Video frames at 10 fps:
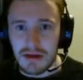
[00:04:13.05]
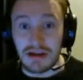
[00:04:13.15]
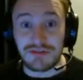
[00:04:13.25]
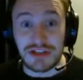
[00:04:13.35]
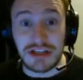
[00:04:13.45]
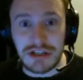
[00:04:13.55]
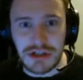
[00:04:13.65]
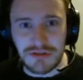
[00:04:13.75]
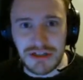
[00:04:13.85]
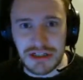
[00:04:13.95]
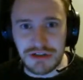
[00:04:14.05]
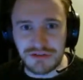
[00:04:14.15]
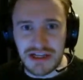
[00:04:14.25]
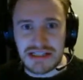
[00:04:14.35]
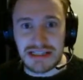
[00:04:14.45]
And if you did enjoy the video, don't
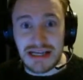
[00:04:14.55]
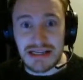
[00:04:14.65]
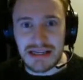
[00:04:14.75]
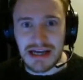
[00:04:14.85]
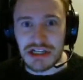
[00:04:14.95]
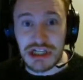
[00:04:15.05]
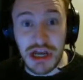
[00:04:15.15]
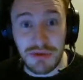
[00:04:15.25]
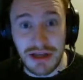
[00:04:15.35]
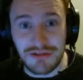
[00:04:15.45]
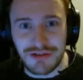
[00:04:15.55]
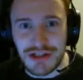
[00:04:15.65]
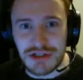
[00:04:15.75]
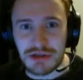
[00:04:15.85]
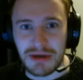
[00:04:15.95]
forget to like and share with any
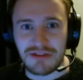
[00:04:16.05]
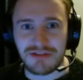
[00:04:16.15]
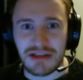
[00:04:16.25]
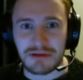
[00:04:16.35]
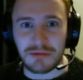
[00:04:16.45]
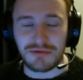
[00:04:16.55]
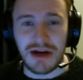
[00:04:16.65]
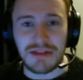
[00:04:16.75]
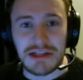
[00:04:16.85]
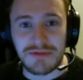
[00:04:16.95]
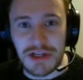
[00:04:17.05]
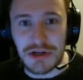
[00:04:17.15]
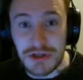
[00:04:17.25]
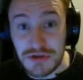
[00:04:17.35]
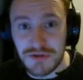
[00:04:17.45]
friends who you might think will find this
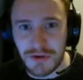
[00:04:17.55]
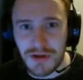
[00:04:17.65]
video useful.